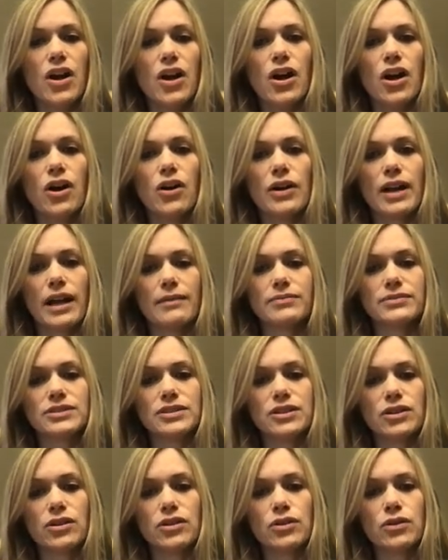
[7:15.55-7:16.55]
Okay,
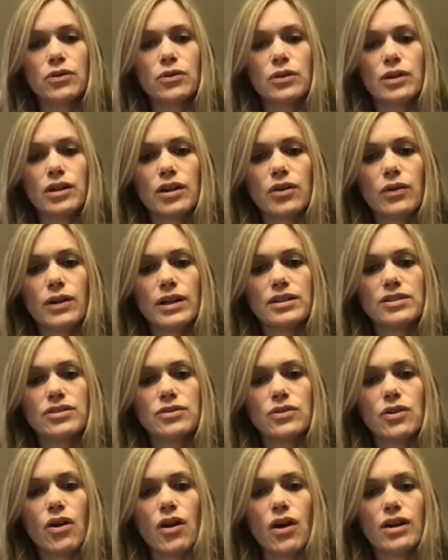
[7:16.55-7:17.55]
so going to
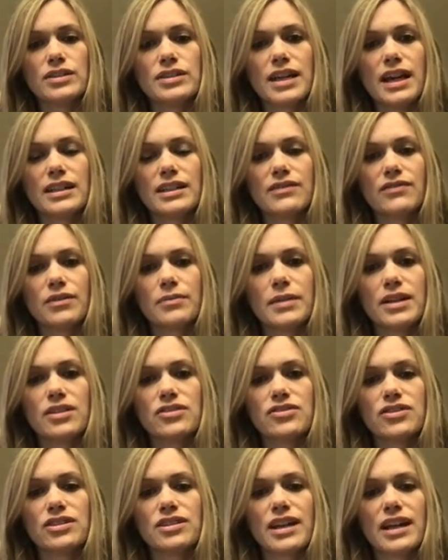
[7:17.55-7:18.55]
contact
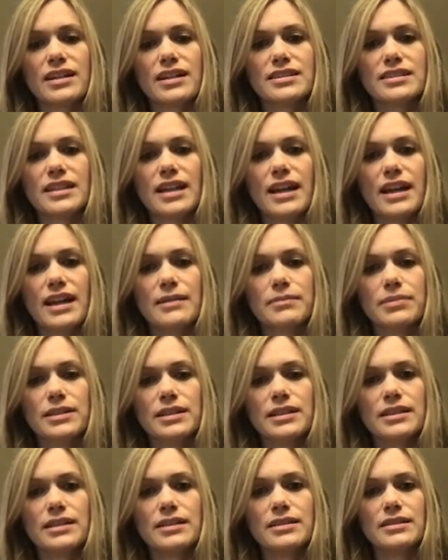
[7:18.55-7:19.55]
information, next slide,
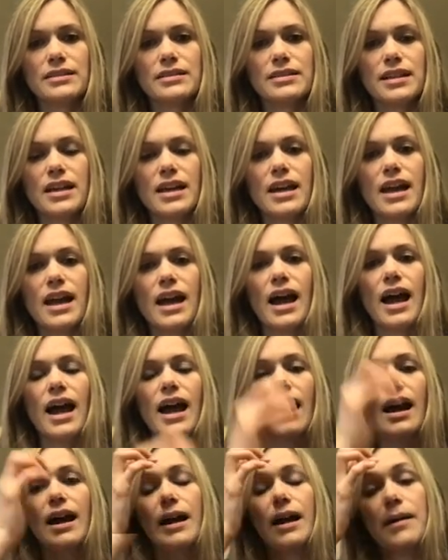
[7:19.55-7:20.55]
please.
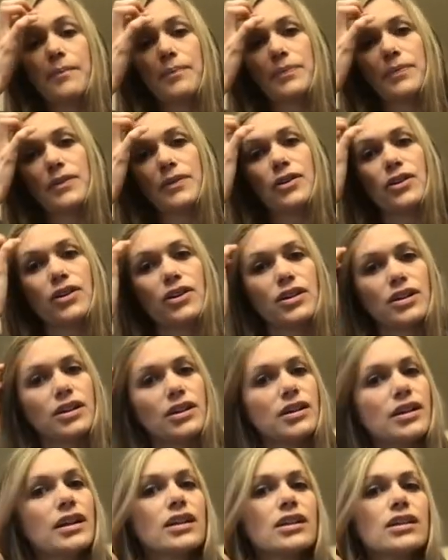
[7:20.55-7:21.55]
You're
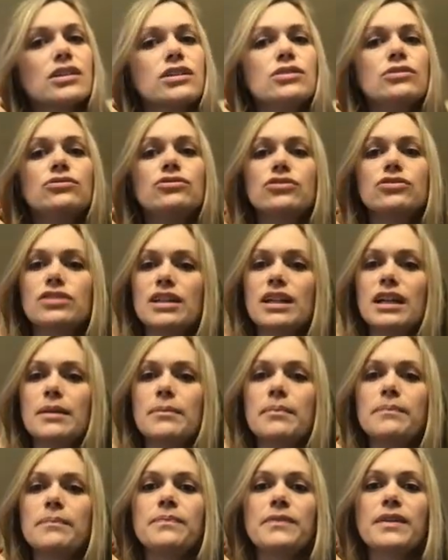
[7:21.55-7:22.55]
gonna include your
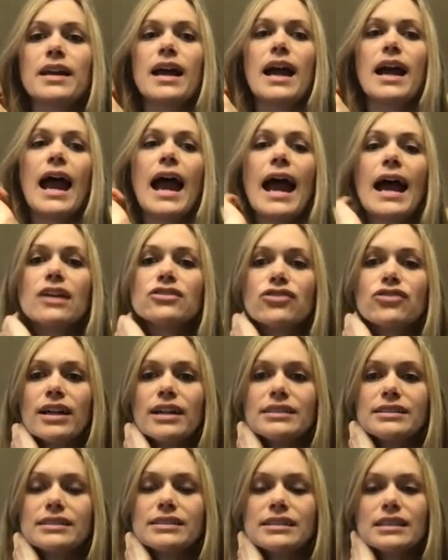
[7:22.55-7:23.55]
name,
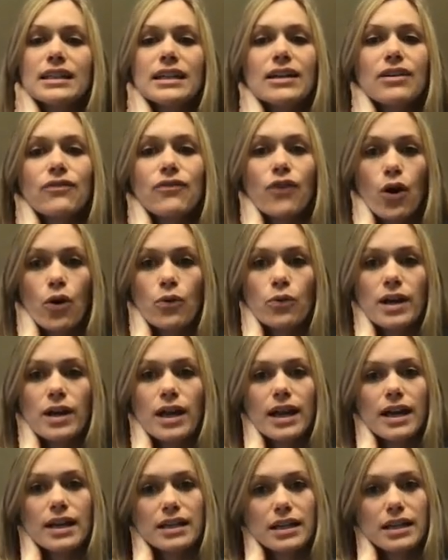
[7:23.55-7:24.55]
address, phone,
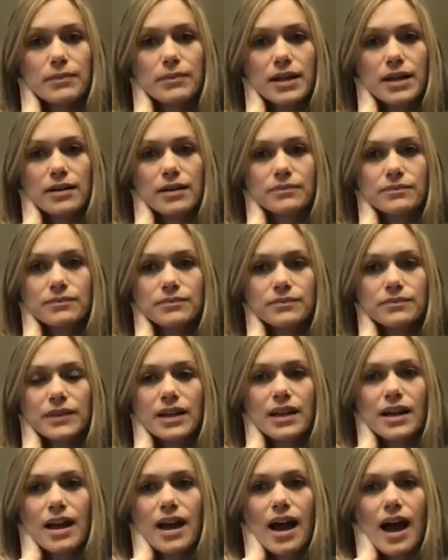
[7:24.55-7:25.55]
and email.
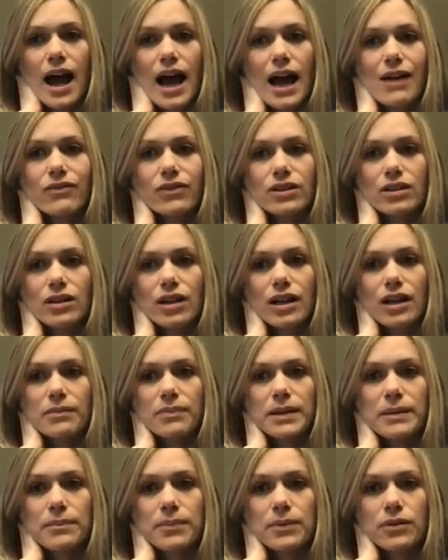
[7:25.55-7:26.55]
I have a lot of
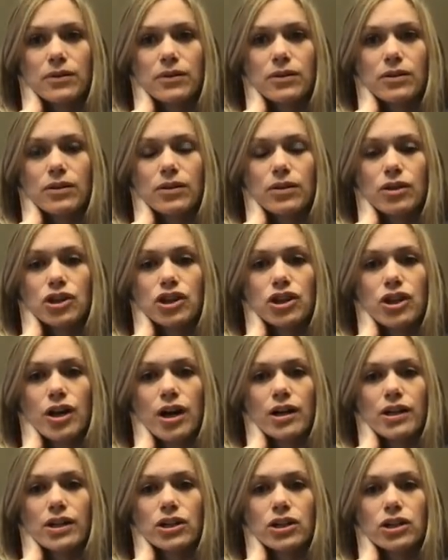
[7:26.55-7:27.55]
people
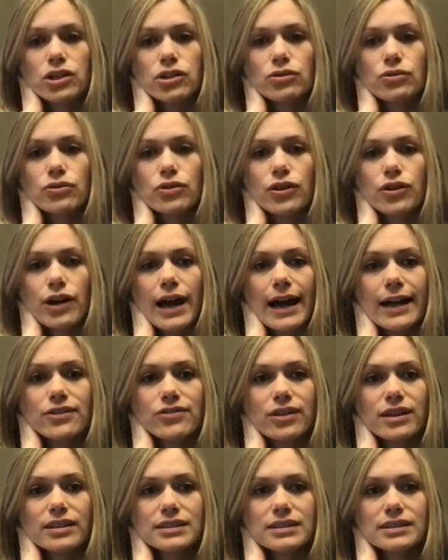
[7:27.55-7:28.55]
not include their
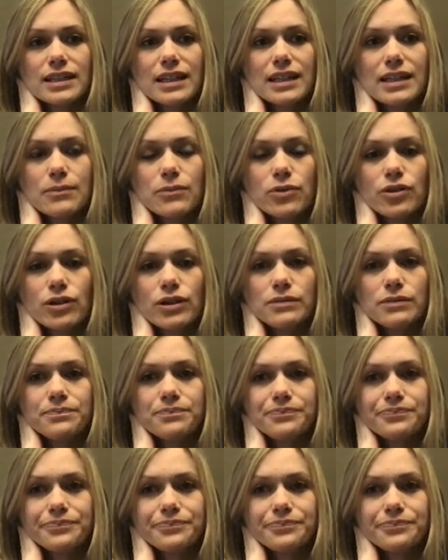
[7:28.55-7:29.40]
addresses anymore.